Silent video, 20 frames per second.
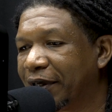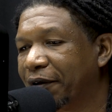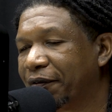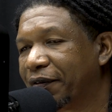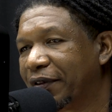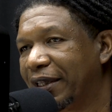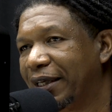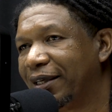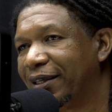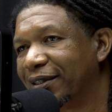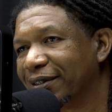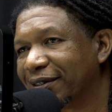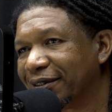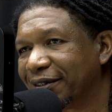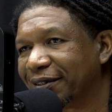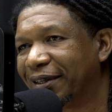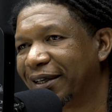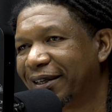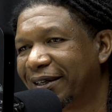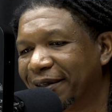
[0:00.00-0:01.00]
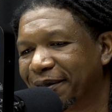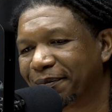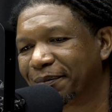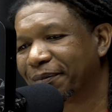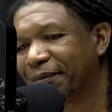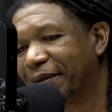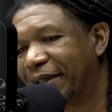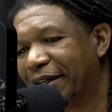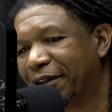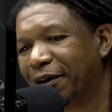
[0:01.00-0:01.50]
things, and I
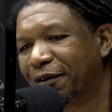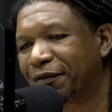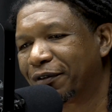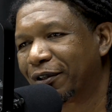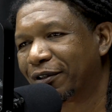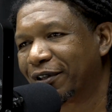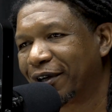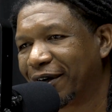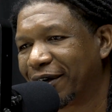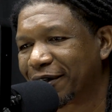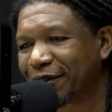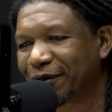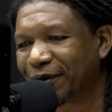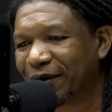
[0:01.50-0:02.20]
love to talk.